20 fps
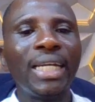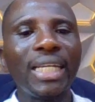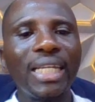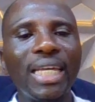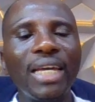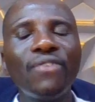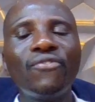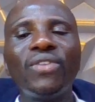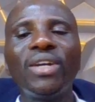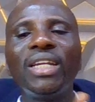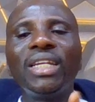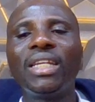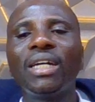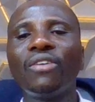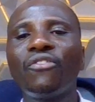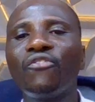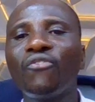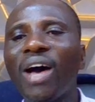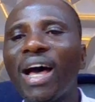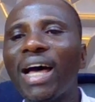given the
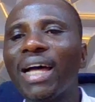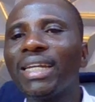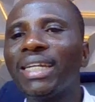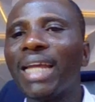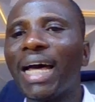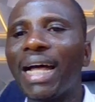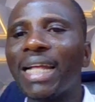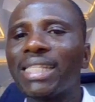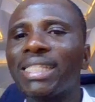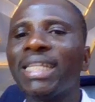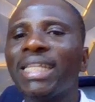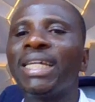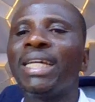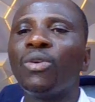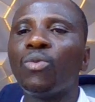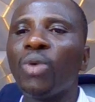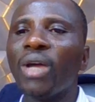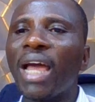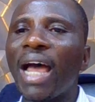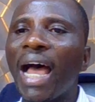fact that
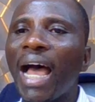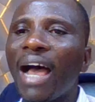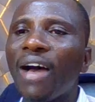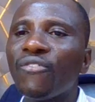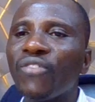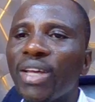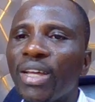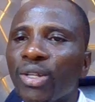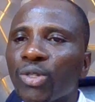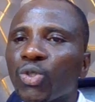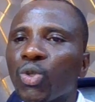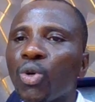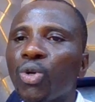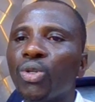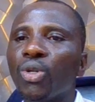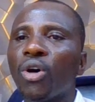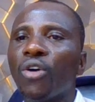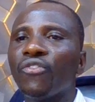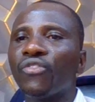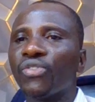we have a
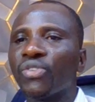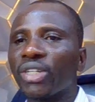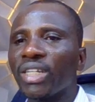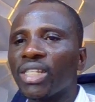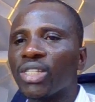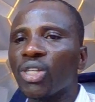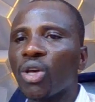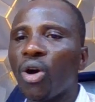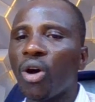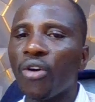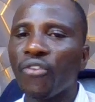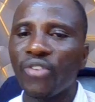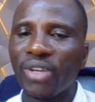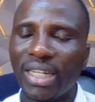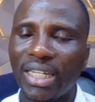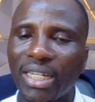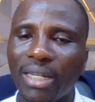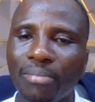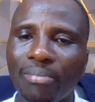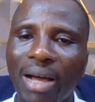tone of risk off
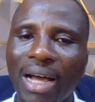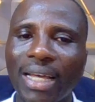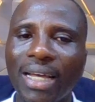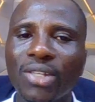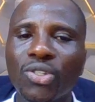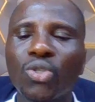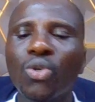in the market.